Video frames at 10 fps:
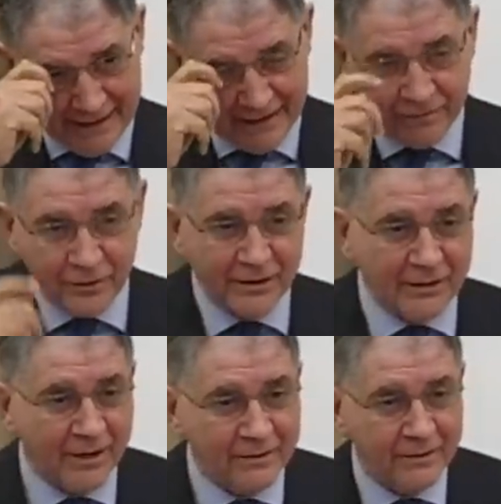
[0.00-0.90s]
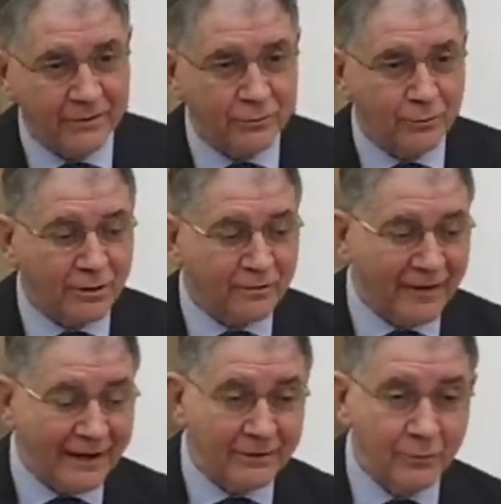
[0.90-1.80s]
in von Hildebrand, you do not
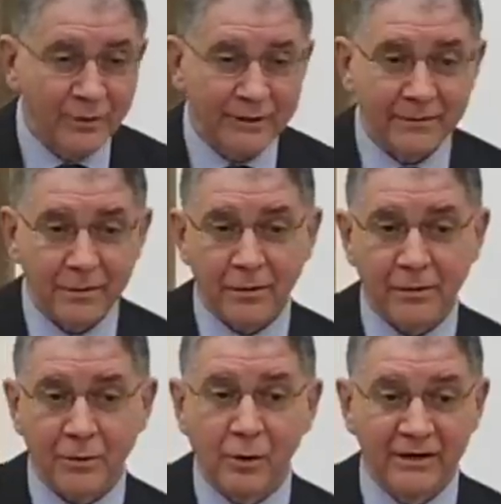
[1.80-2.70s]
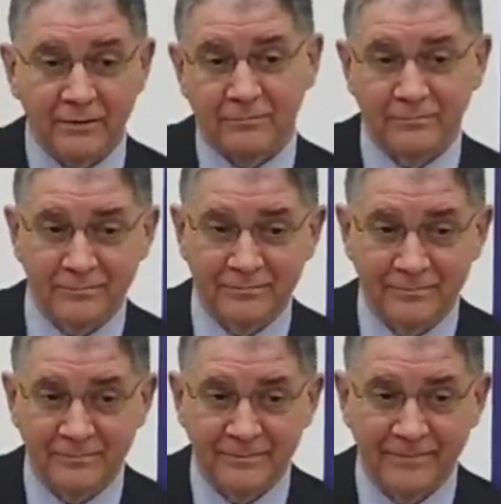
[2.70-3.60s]
find the word "sollen,"
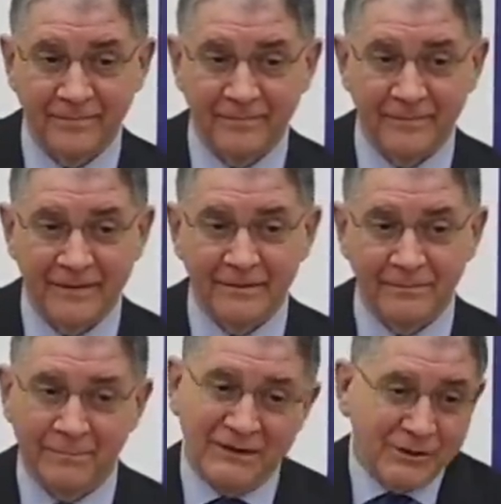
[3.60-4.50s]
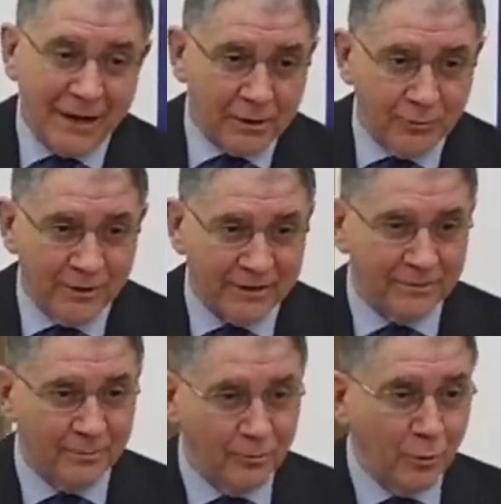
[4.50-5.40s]
much less the word
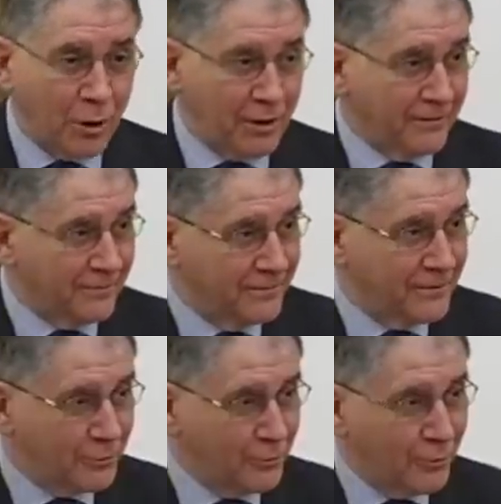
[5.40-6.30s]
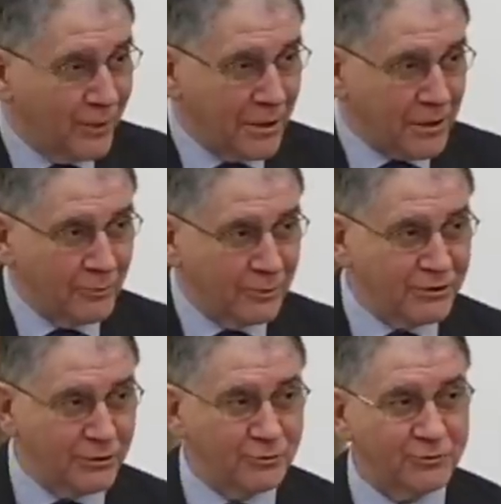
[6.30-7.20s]
müssen, the two ways in
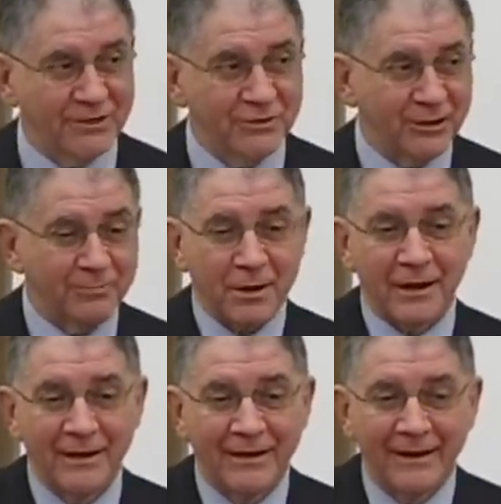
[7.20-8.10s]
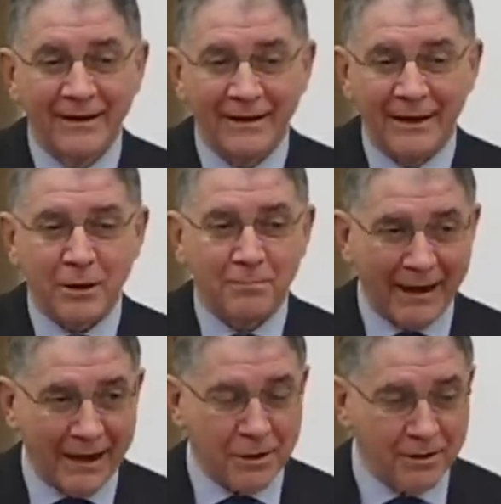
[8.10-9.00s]
which usually Germans
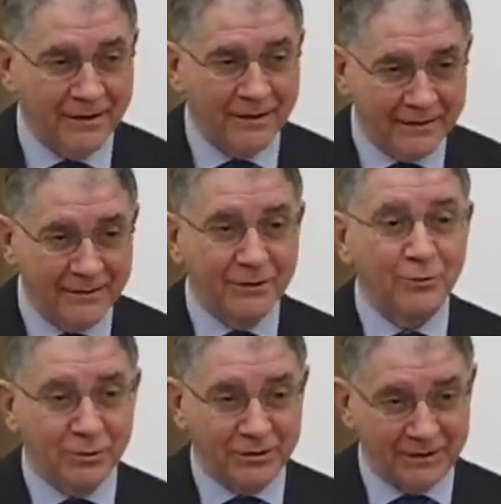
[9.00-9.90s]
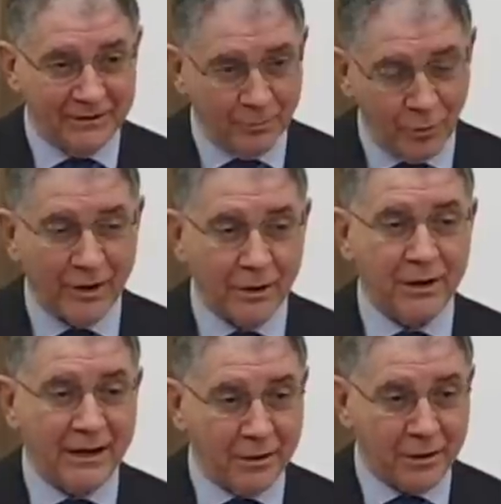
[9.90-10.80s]
express the duty in the moral
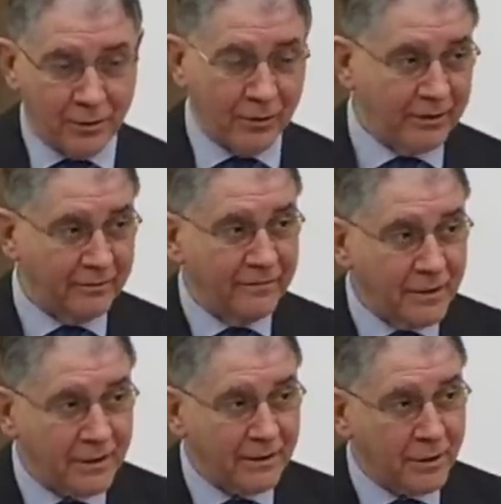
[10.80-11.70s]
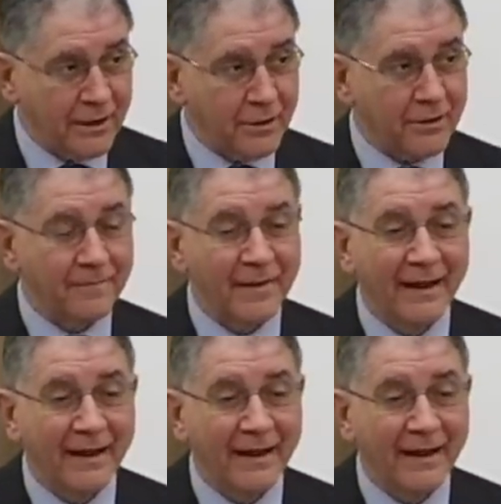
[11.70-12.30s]
sense or in the physical sense